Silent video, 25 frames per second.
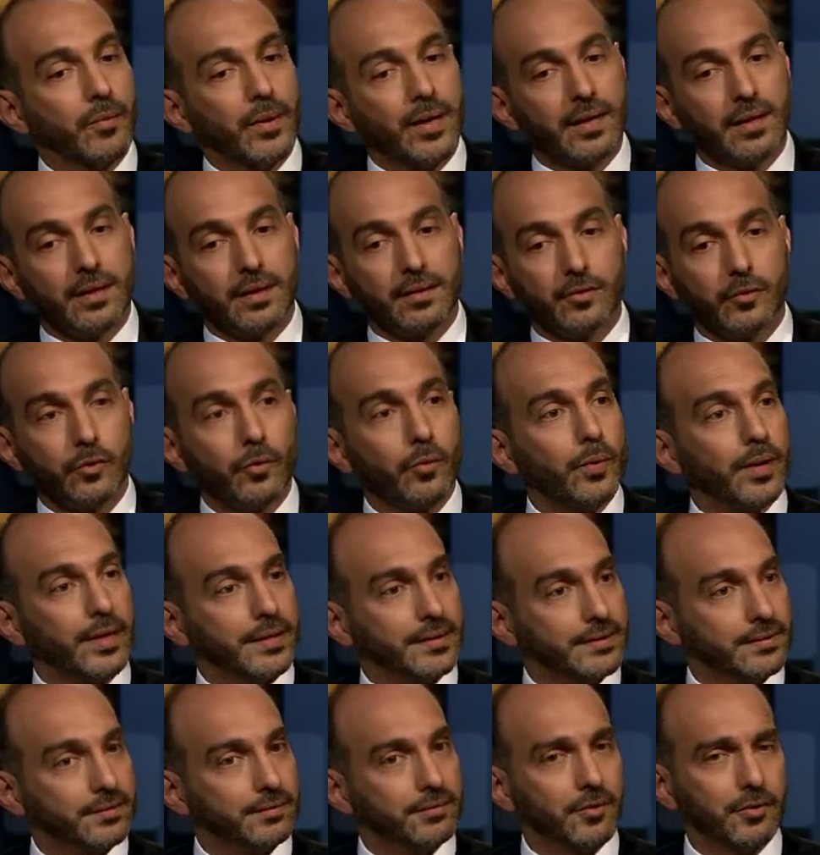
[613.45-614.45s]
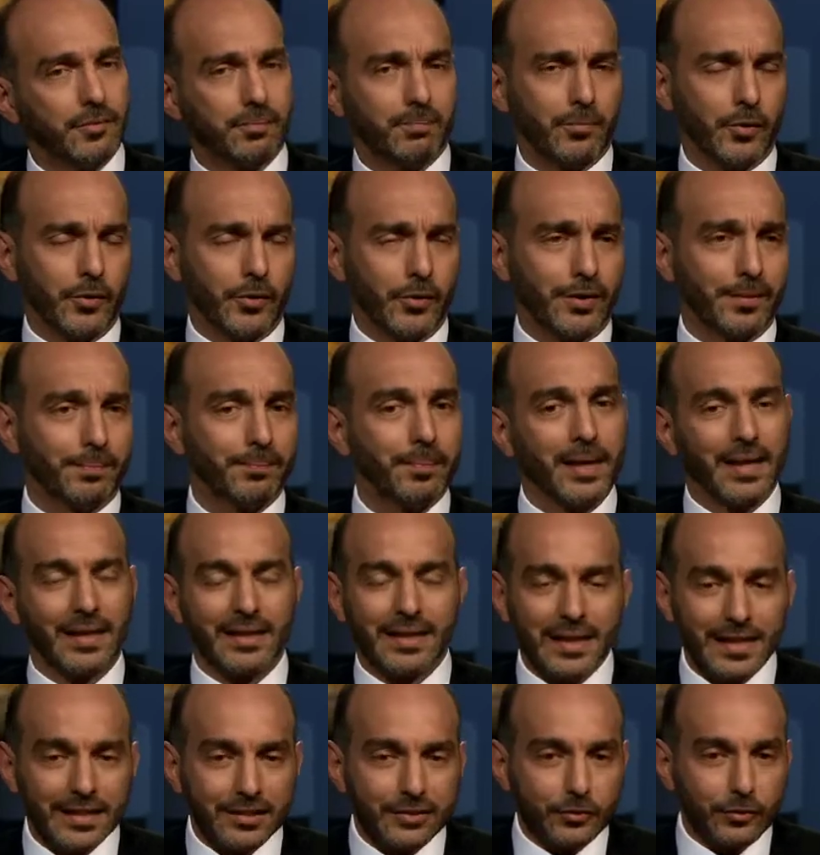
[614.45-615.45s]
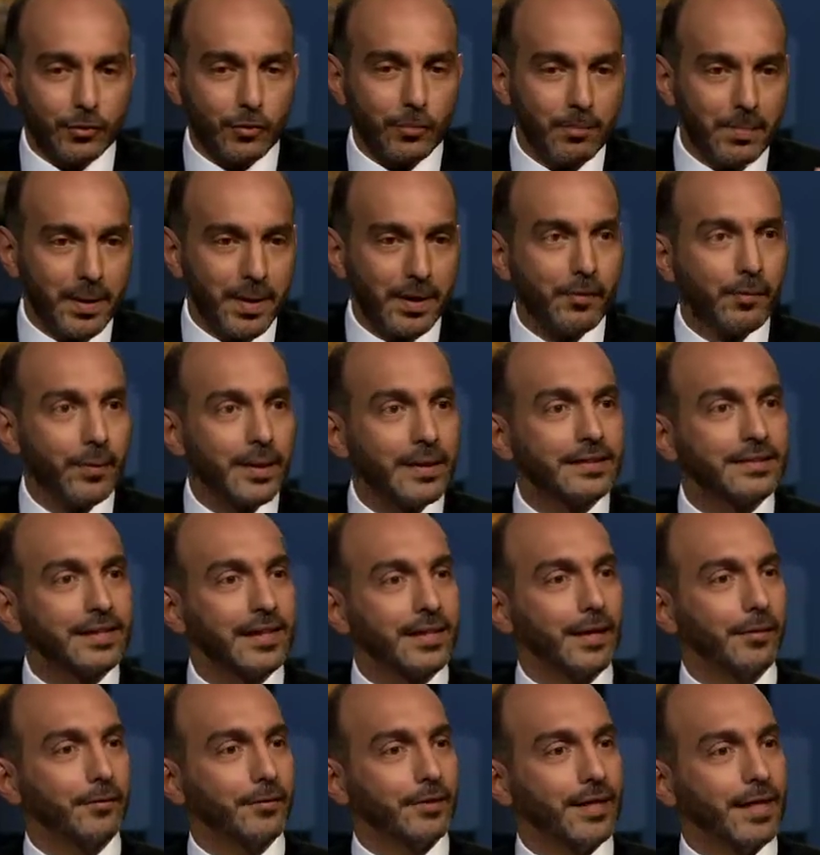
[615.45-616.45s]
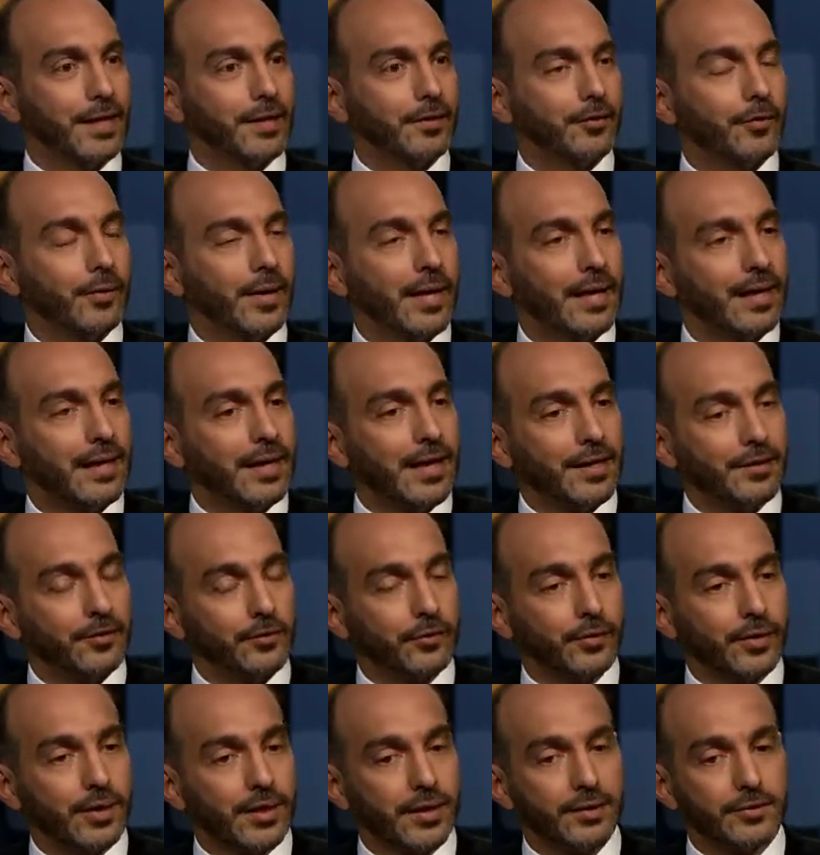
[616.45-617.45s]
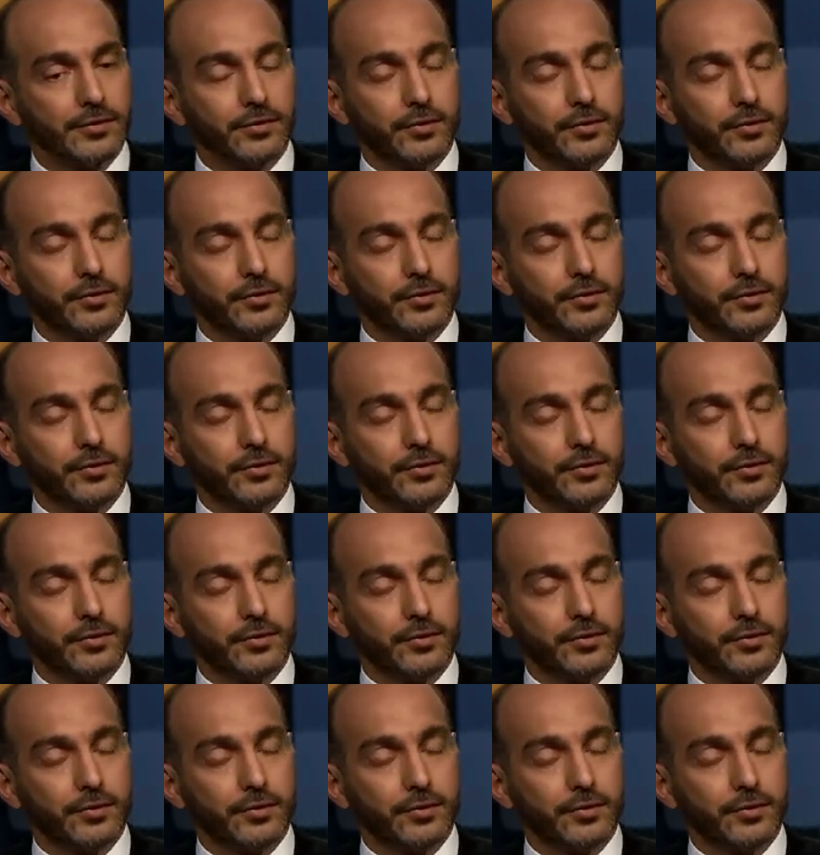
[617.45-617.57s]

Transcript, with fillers: Well, in two ways or more, but at least two big ones that I would like to highlight today.